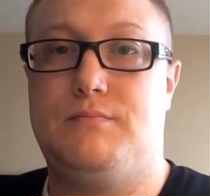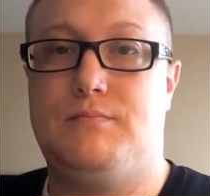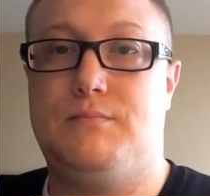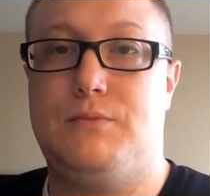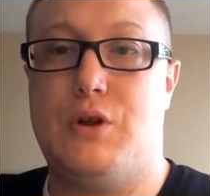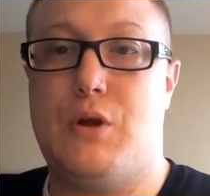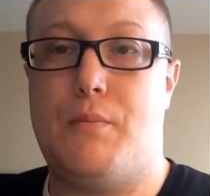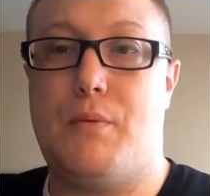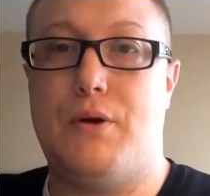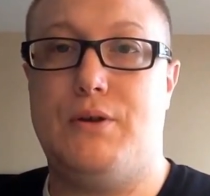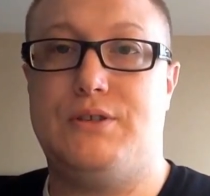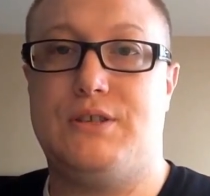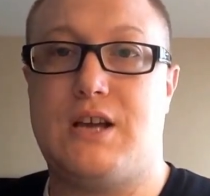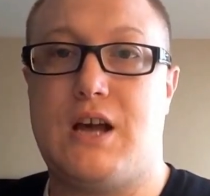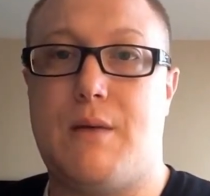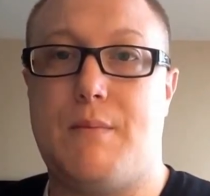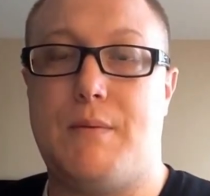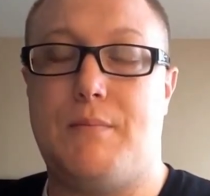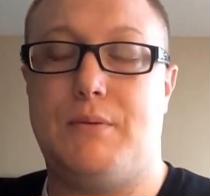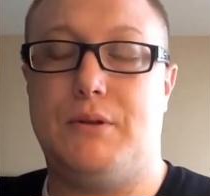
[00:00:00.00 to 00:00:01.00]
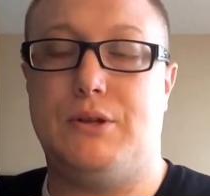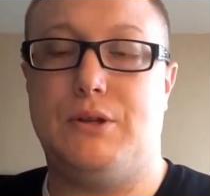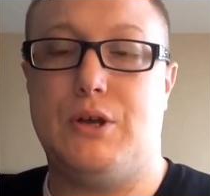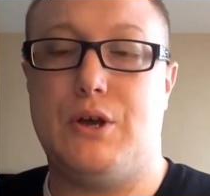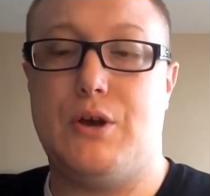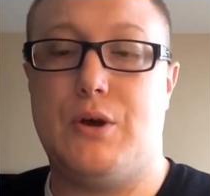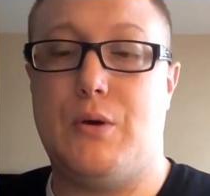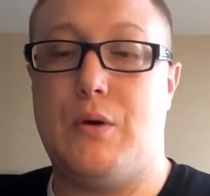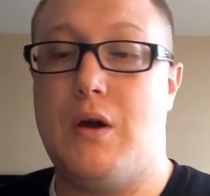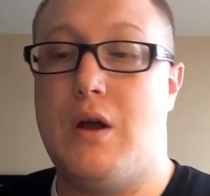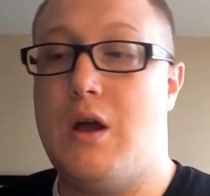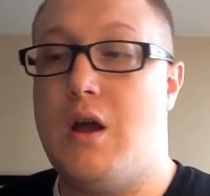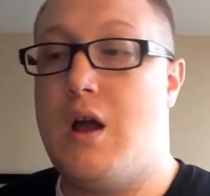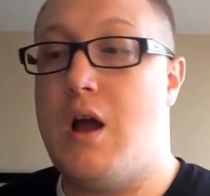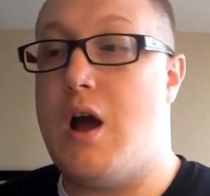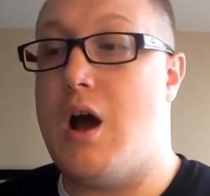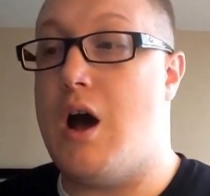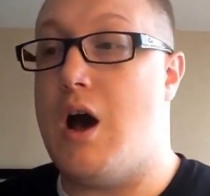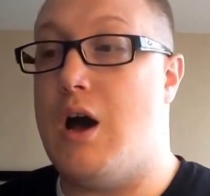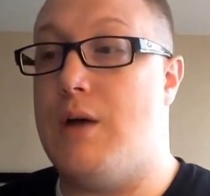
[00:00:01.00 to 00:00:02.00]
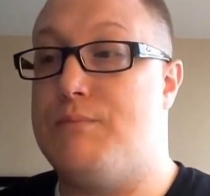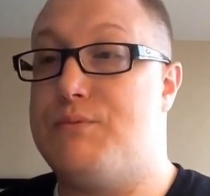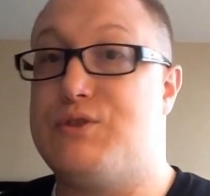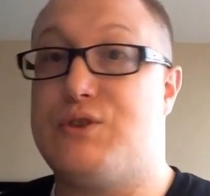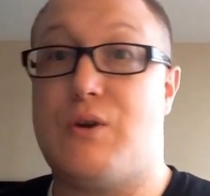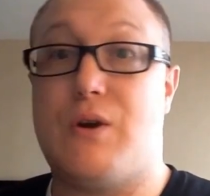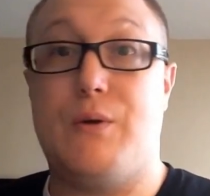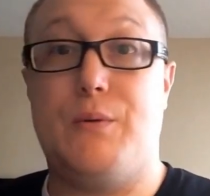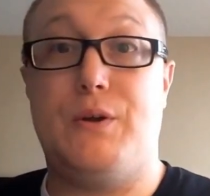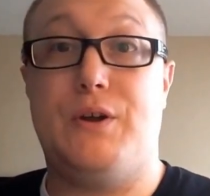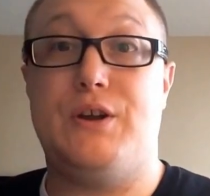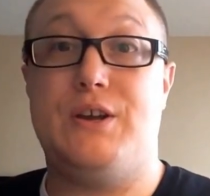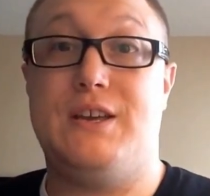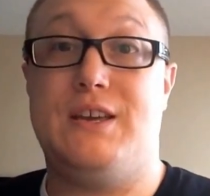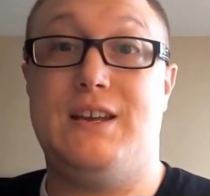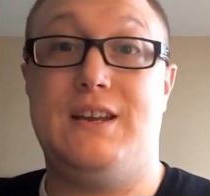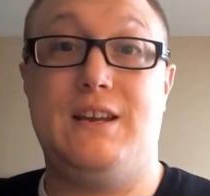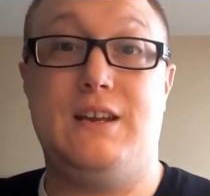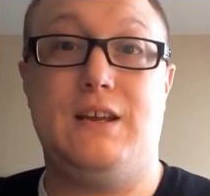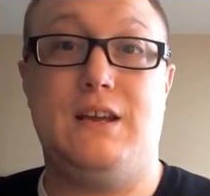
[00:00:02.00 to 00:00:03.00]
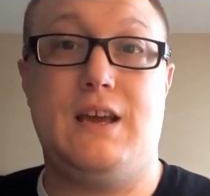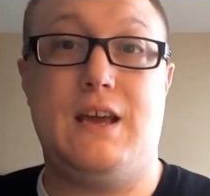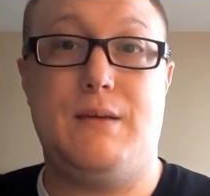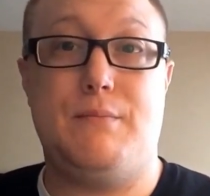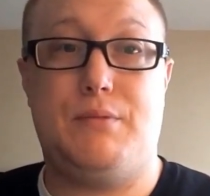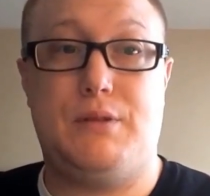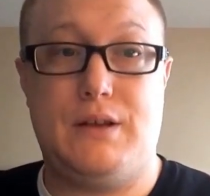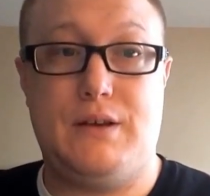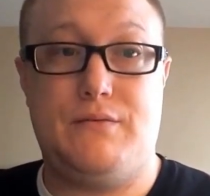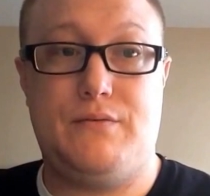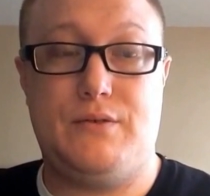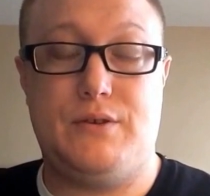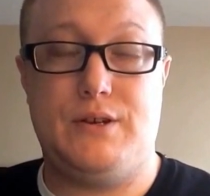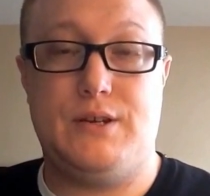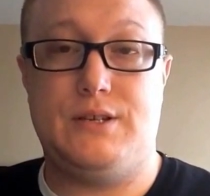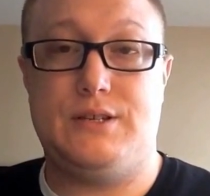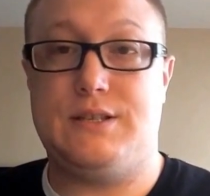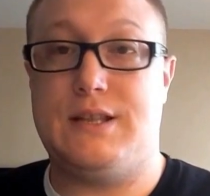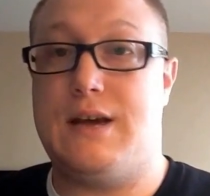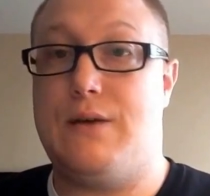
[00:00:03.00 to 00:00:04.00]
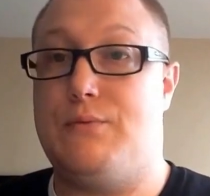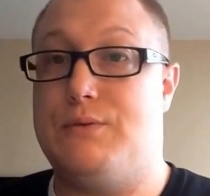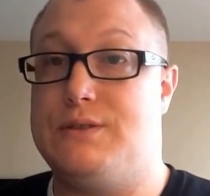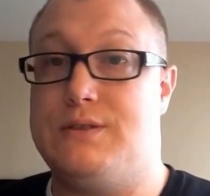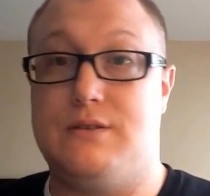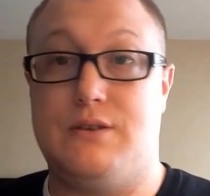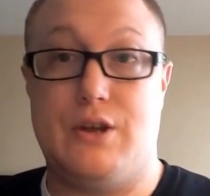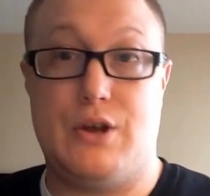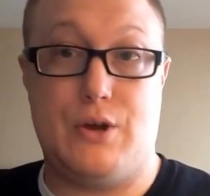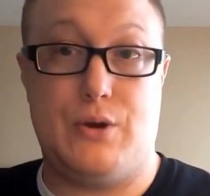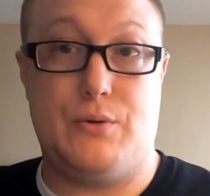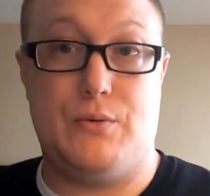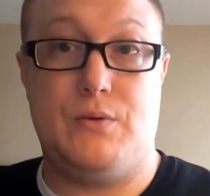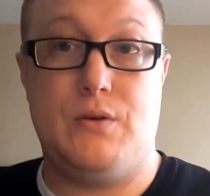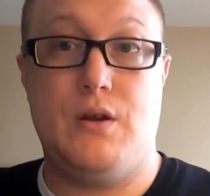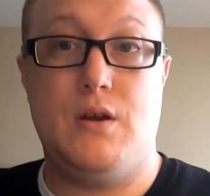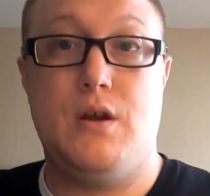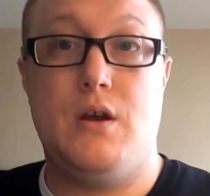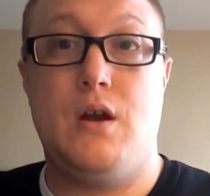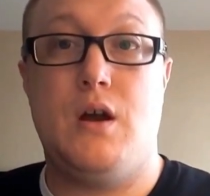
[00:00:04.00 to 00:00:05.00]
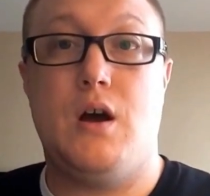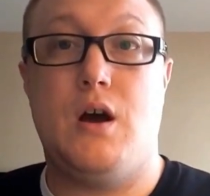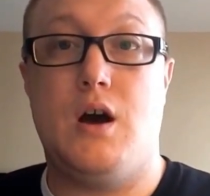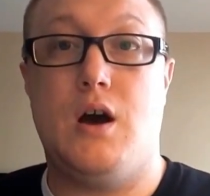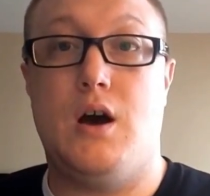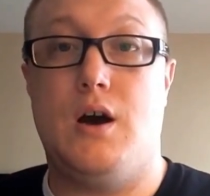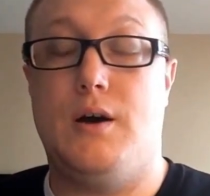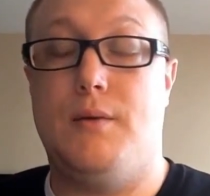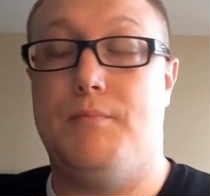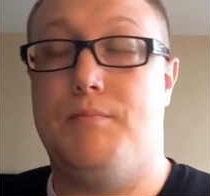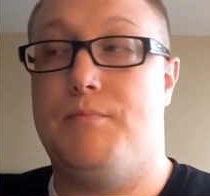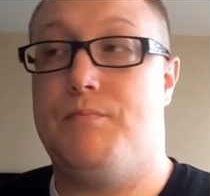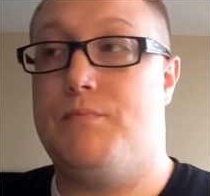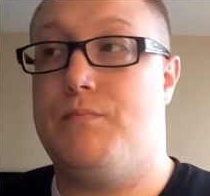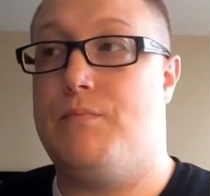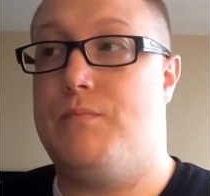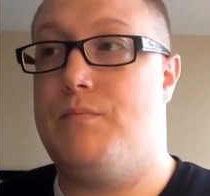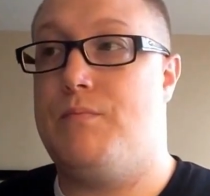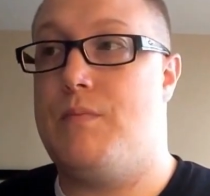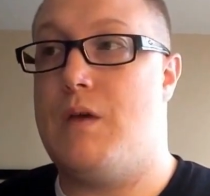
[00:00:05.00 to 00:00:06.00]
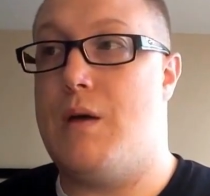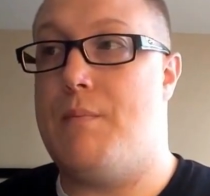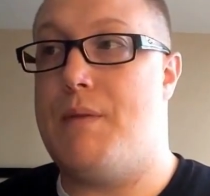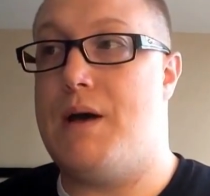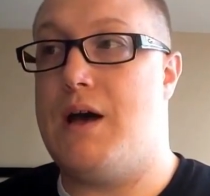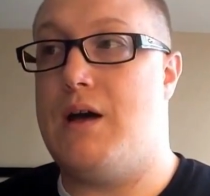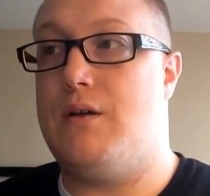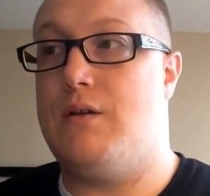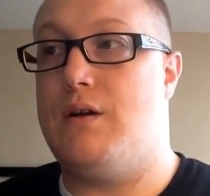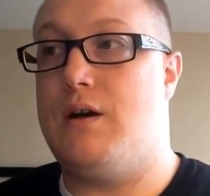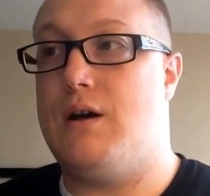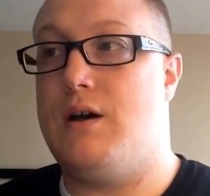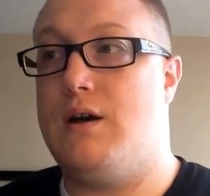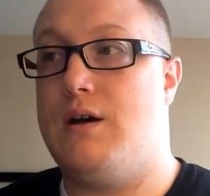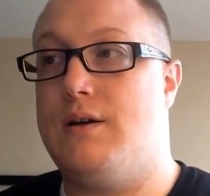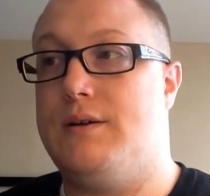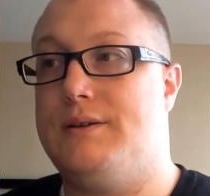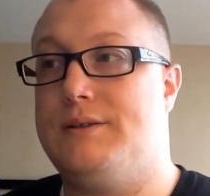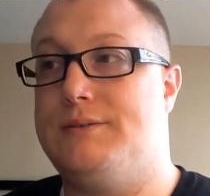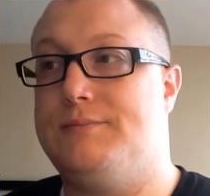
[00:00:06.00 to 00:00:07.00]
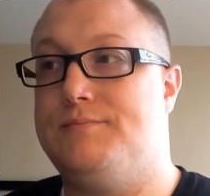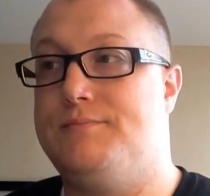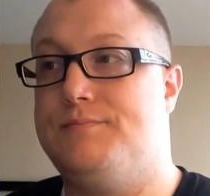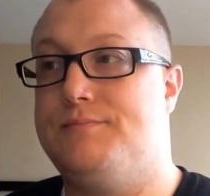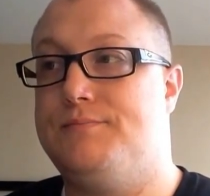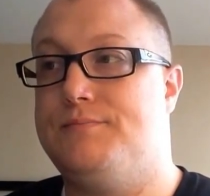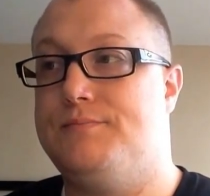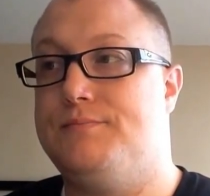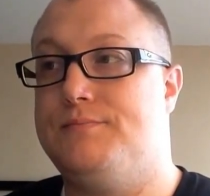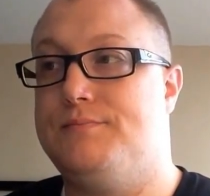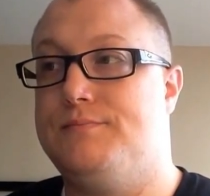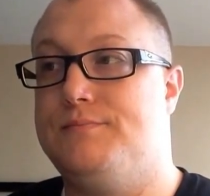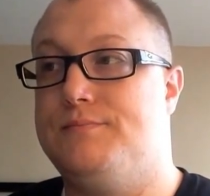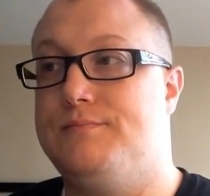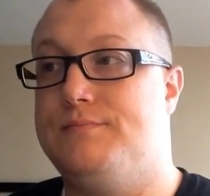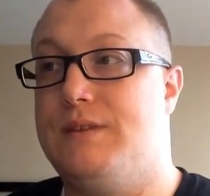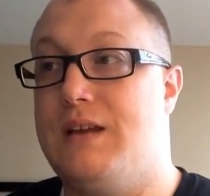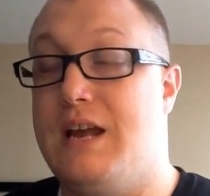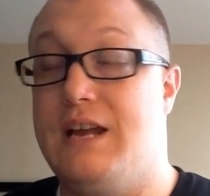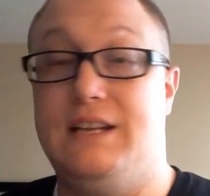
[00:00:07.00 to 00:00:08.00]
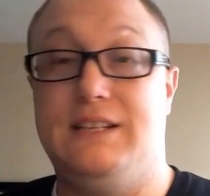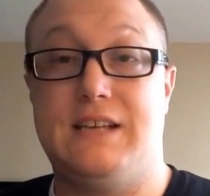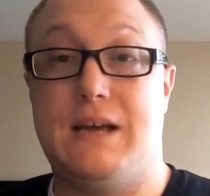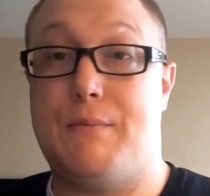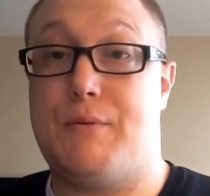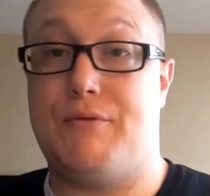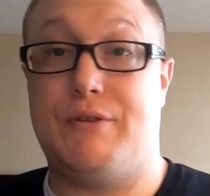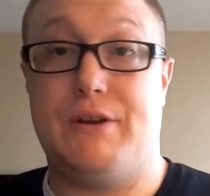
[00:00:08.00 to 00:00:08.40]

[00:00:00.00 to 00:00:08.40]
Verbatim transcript: you know, post a comment below. Um, sorry we couldn't get any gameplay footage. That was a no um, about um, any type of